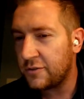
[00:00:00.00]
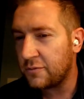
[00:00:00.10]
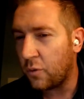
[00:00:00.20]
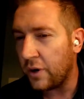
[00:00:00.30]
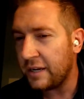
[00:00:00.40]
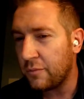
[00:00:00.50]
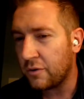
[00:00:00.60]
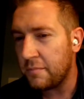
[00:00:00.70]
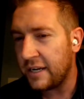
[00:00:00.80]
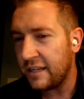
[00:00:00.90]
20
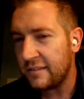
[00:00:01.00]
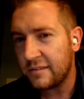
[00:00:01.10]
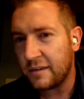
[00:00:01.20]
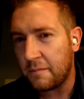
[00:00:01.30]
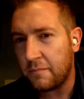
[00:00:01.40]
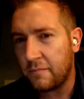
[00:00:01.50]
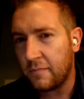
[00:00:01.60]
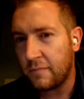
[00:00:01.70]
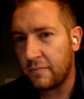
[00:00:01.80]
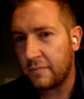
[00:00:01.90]
more minutes.
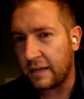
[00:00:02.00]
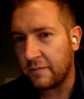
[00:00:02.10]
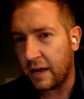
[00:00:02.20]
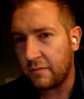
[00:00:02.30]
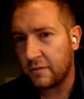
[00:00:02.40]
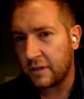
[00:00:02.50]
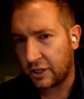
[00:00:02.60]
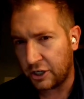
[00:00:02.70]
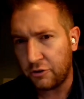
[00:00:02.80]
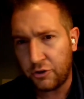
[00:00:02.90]
That
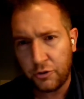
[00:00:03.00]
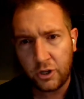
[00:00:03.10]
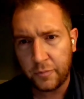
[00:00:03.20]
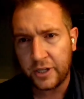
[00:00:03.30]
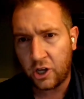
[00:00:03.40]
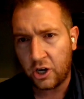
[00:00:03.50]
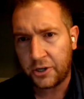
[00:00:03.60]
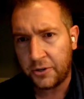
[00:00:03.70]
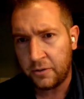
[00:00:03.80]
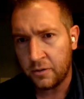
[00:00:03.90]
can you do a little bit
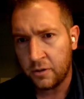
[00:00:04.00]
longer?